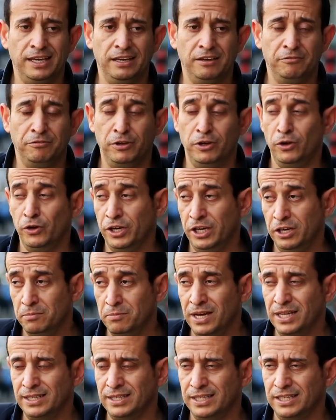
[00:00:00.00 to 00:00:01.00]
didn't
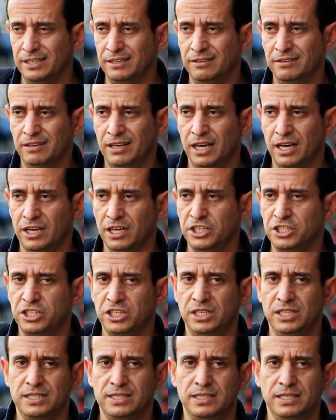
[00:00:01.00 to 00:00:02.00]
believe I'd be able to
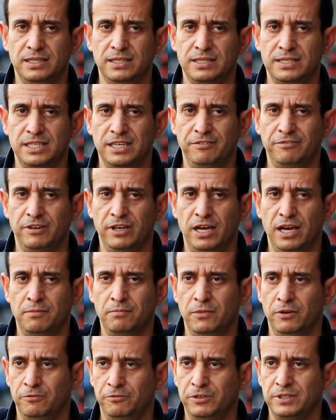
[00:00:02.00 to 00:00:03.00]
stand up.
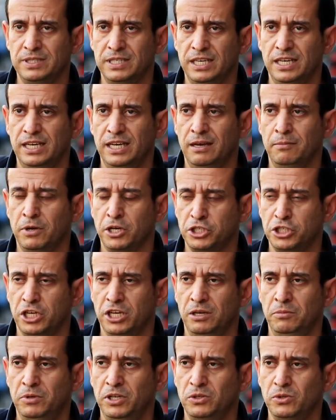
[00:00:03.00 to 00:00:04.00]
After I
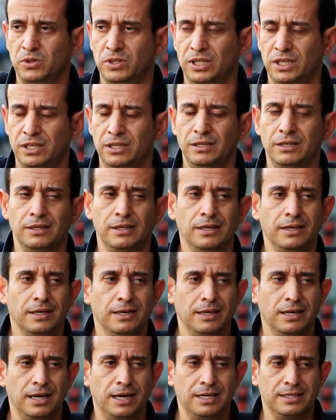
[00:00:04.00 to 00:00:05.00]
tried it and the
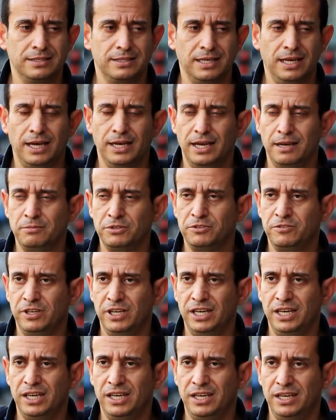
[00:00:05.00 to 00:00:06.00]
device made me
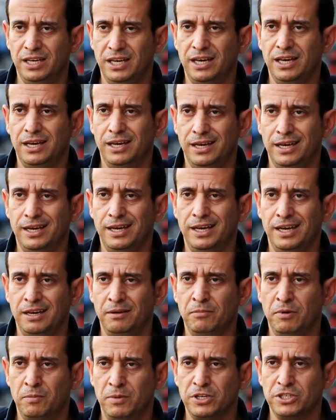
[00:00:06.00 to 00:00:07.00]
stand up, I
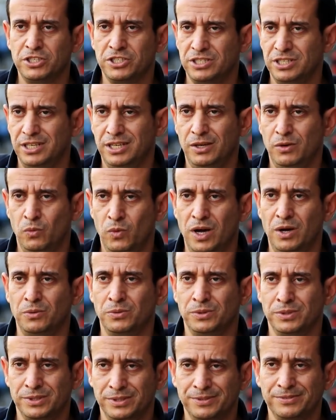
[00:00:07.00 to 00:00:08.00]
was
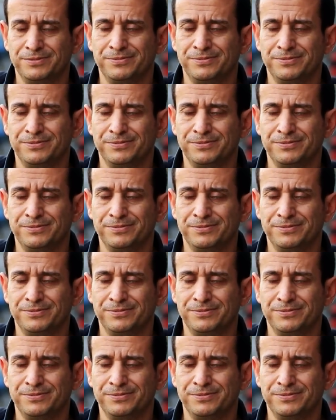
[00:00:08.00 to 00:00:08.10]
amazed.